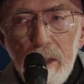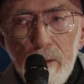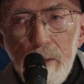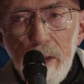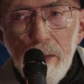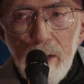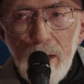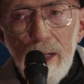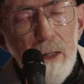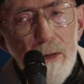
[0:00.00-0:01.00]
interfere the
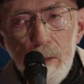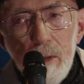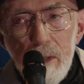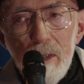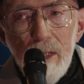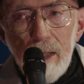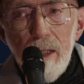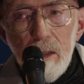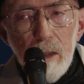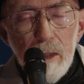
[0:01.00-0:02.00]
light through a
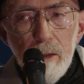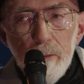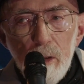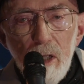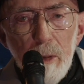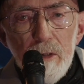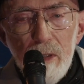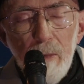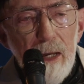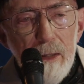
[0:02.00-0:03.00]
technique called
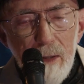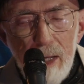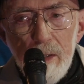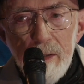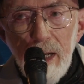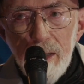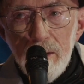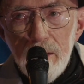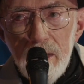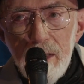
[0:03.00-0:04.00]
interferometry. That's a
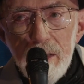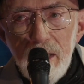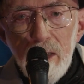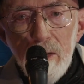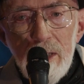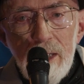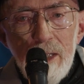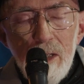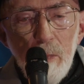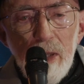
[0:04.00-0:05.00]
technical detail.
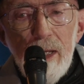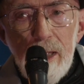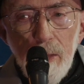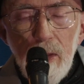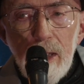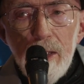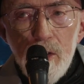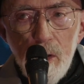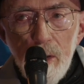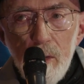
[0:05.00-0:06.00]
But the key thing
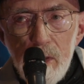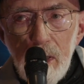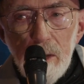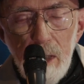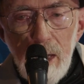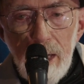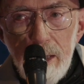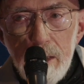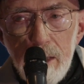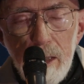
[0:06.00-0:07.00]
is you're using
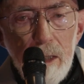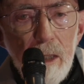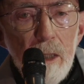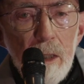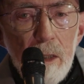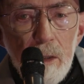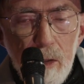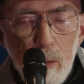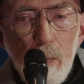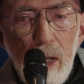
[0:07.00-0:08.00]
light
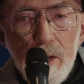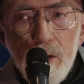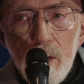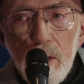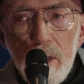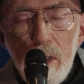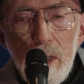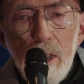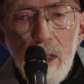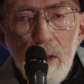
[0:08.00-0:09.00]
to measure
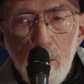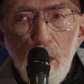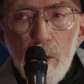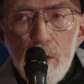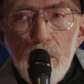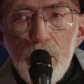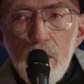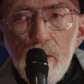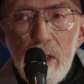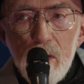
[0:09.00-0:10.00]
the motions
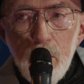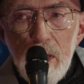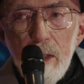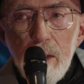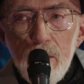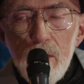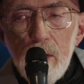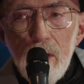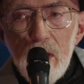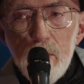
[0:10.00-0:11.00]
of these mirrors
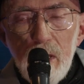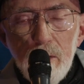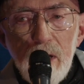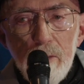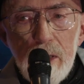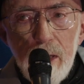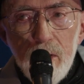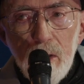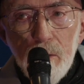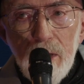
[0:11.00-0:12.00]
caused by the
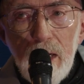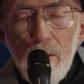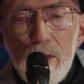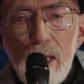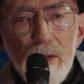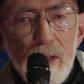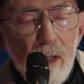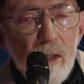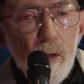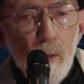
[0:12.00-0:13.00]
gravitational waves at this
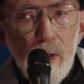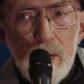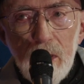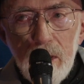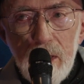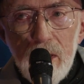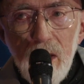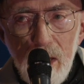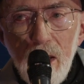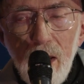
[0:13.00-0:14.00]
exquisitely
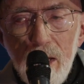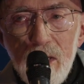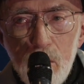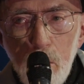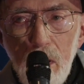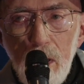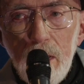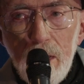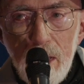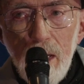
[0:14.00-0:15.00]

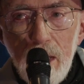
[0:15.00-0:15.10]
small